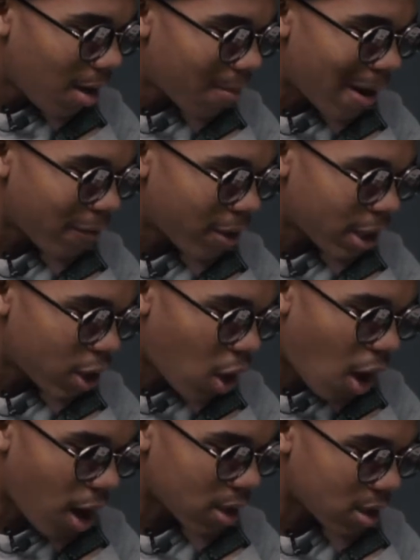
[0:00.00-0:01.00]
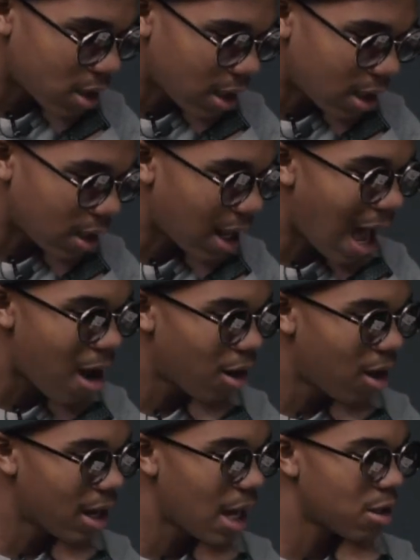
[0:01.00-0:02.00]
My friend Carson, how
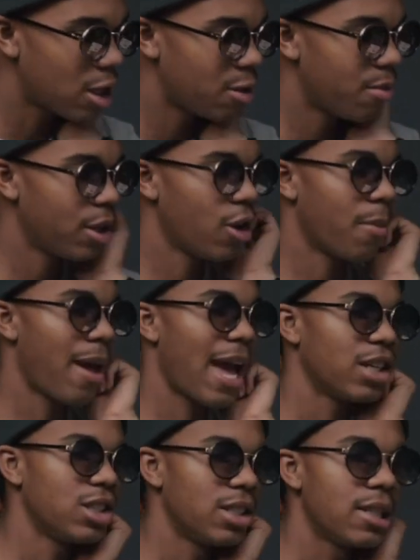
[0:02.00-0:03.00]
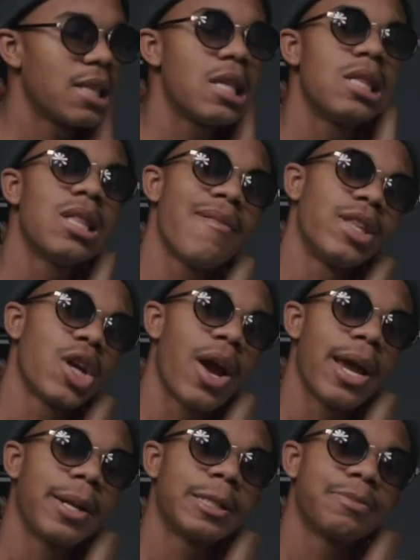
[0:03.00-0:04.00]
long has this been your passion? Since 7th
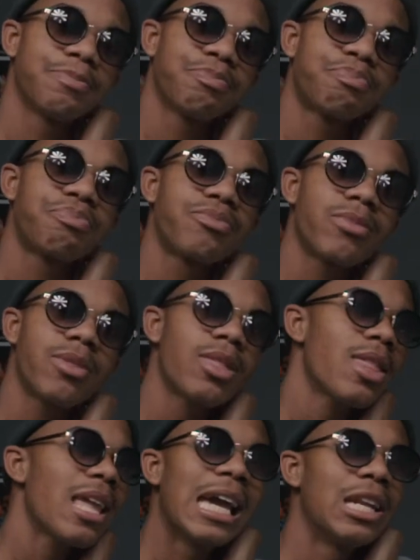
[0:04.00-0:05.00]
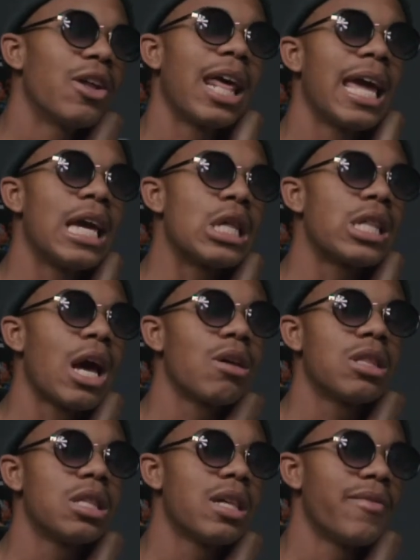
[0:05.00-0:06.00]
grade. No, that hands
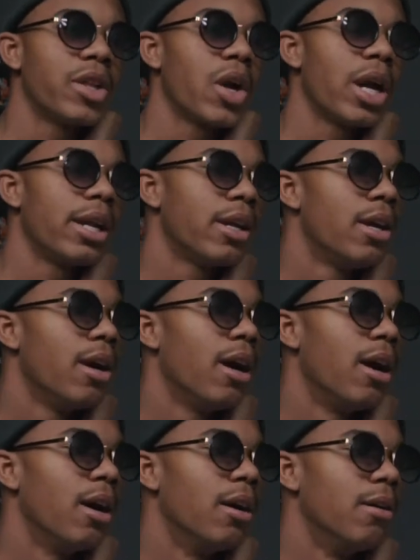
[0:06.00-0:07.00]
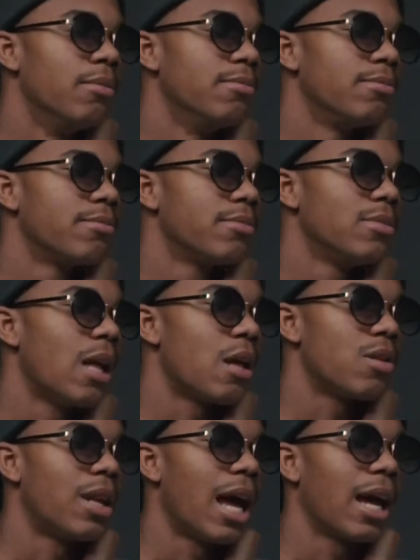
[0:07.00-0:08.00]
down, since 7th grade.
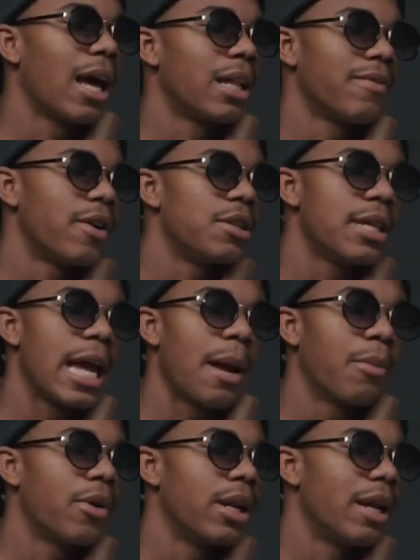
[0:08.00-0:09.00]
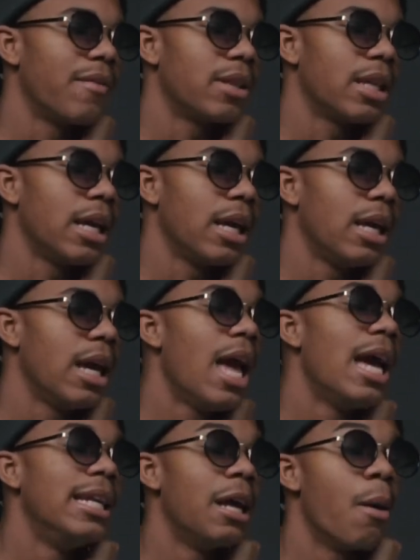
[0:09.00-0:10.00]
That's when I got the first camera and everything.
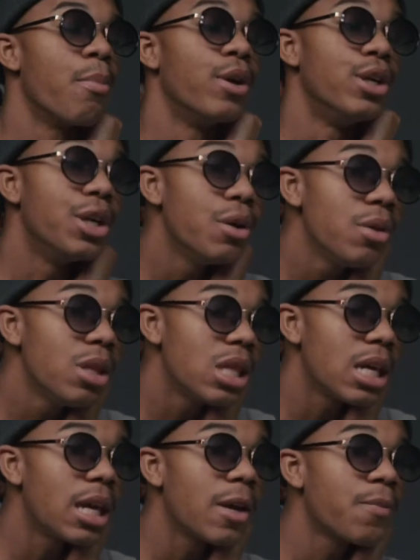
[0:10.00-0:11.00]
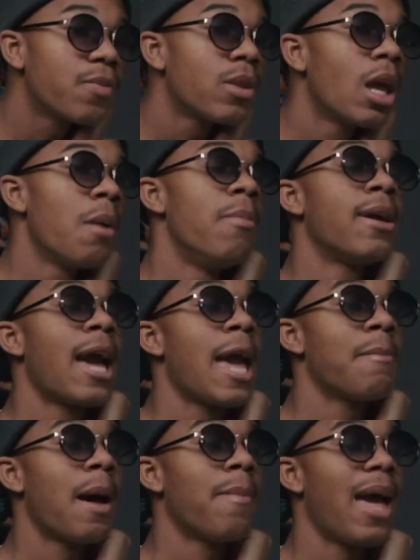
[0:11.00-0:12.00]
Now, producing
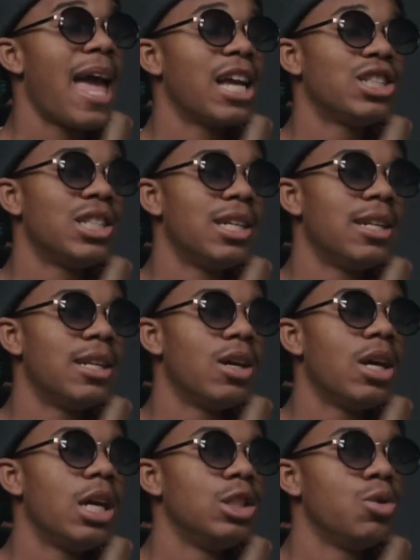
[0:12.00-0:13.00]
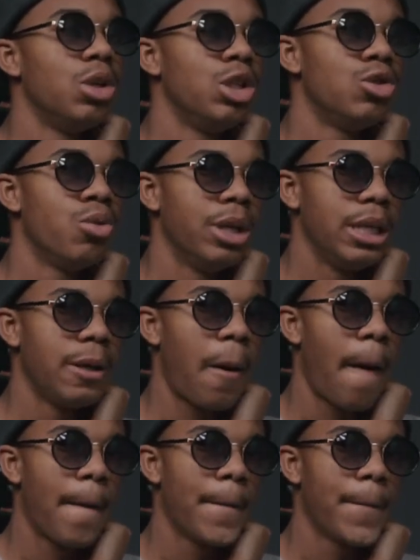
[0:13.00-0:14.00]
became my passion in 2020.
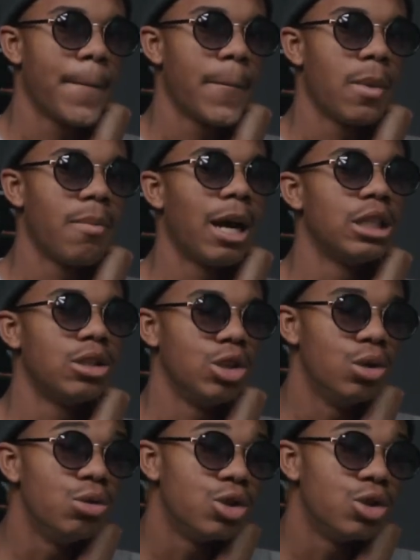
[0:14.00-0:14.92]
My new